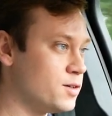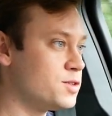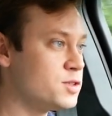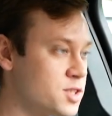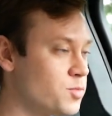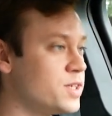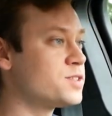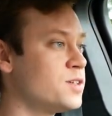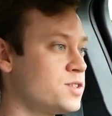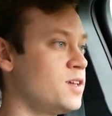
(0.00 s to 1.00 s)
do some
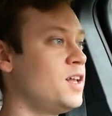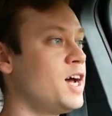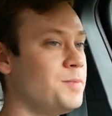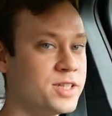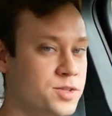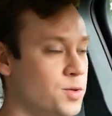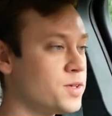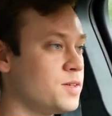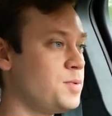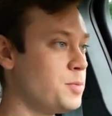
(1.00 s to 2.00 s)
research online, make
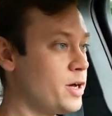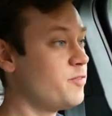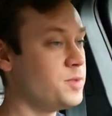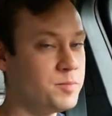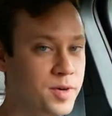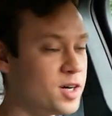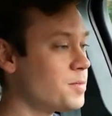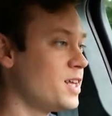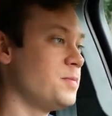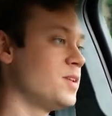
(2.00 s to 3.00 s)
sure that people haven't been burned
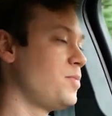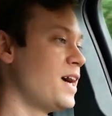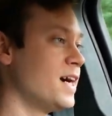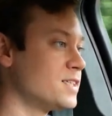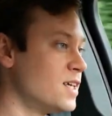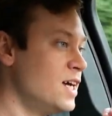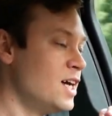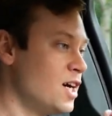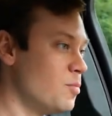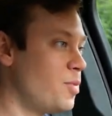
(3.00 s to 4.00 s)
by them in the past.
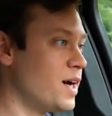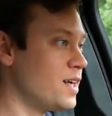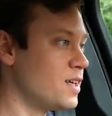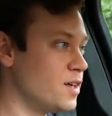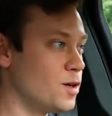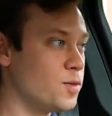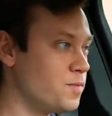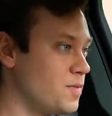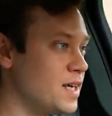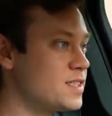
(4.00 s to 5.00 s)
But, you know,
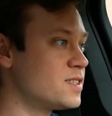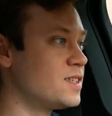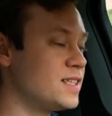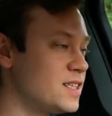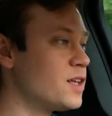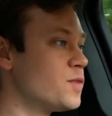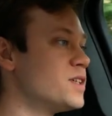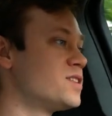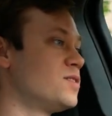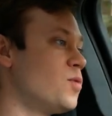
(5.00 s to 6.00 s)
it just, it's another
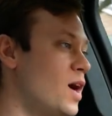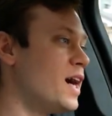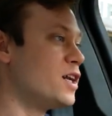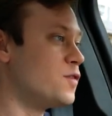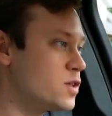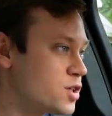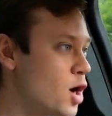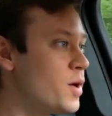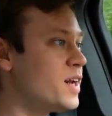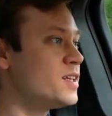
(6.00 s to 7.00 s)
reason why, and you know, if you just
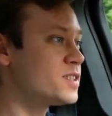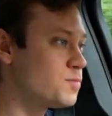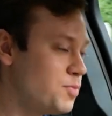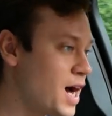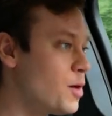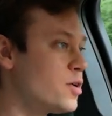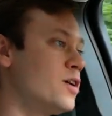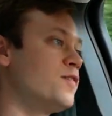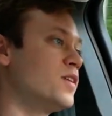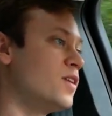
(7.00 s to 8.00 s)
go in and just buy one
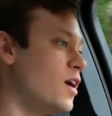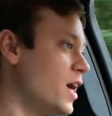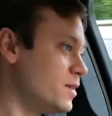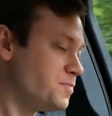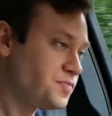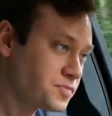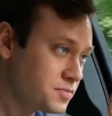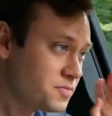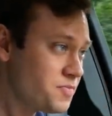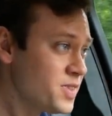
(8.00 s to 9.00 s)
off the lot,
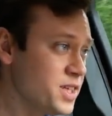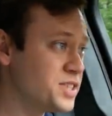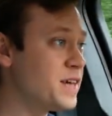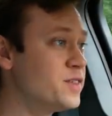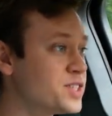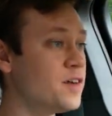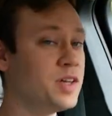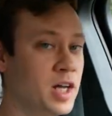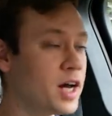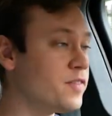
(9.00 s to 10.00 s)
you save yourself a
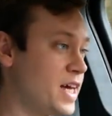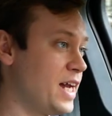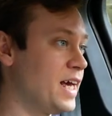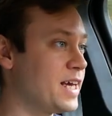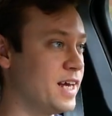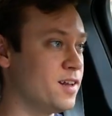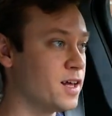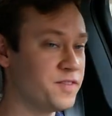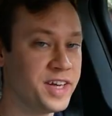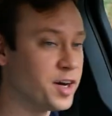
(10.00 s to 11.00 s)
lot of headache and a
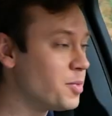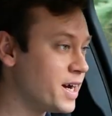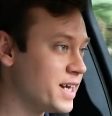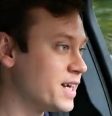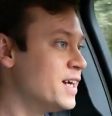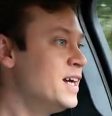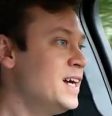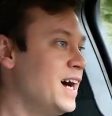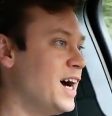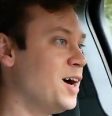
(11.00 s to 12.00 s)
lot of nail biting.
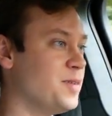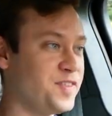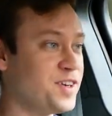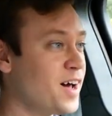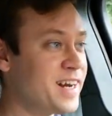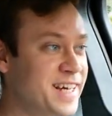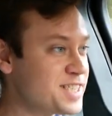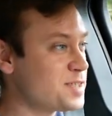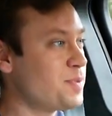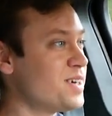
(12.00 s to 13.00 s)
Um, if you're not an
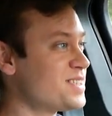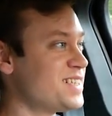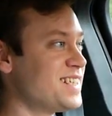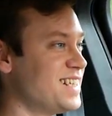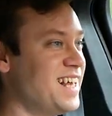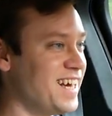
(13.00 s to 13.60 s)
anxious person